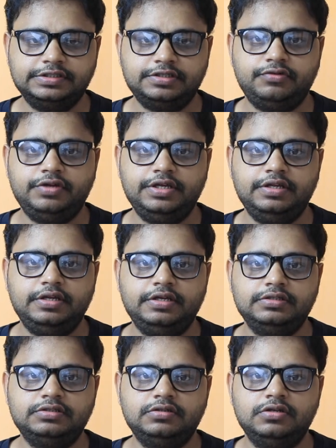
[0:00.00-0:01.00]
screen
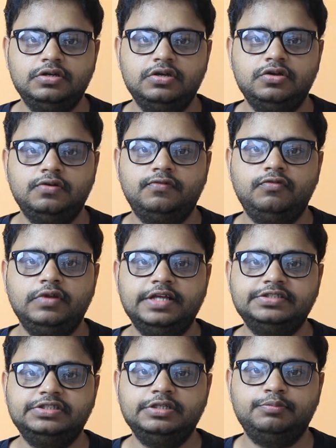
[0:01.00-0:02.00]
is Full
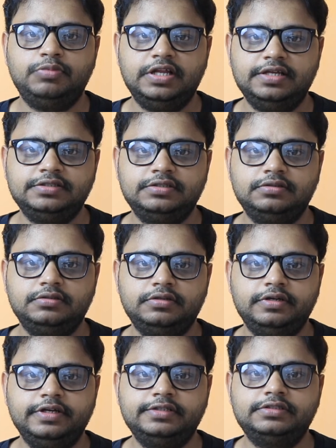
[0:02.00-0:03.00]
HD Plus.
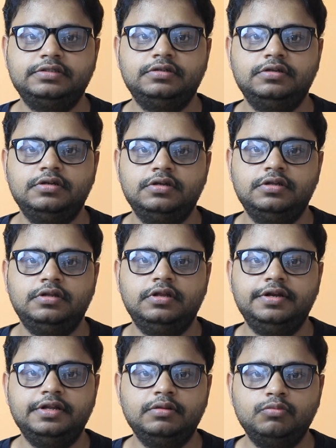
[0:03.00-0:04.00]
It's
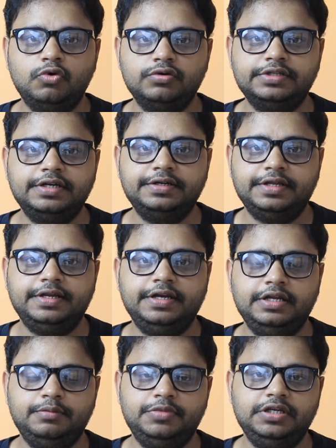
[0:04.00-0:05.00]
little more than
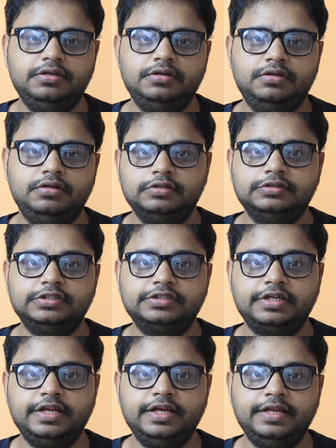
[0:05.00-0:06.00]
1080p. The
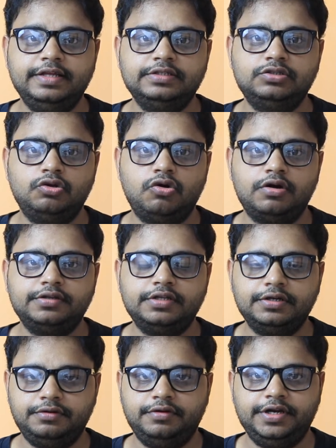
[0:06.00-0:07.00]
screen is not
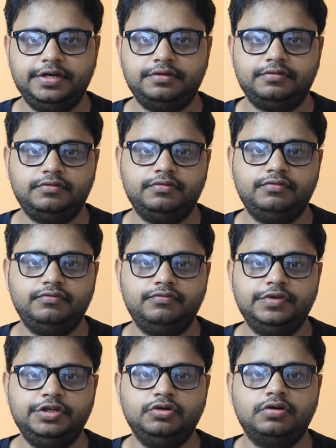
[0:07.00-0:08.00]
that great
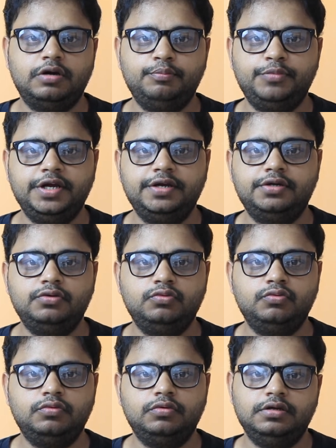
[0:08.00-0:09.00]
when you compare
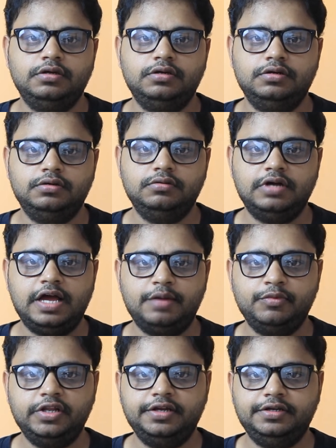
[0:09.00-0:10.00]
to
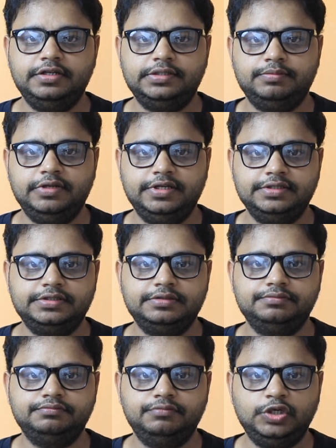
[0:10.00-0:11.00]
AMOLED displays,
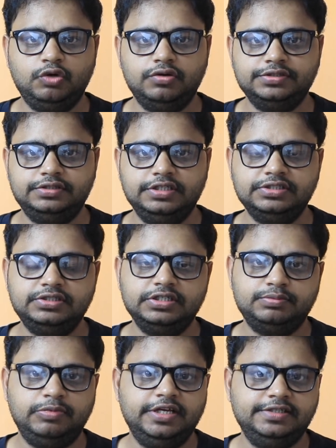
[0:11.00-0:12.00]
because this
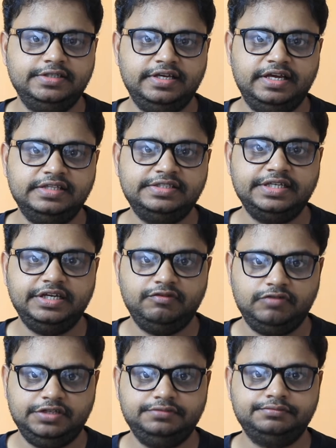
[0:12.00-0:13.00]
display is a LCD
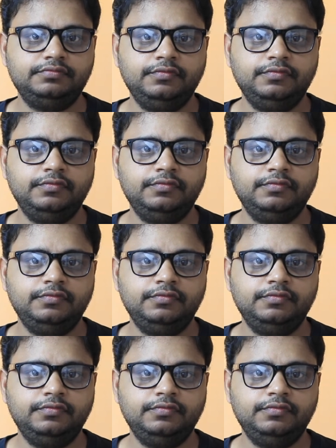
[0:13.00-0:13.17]
one.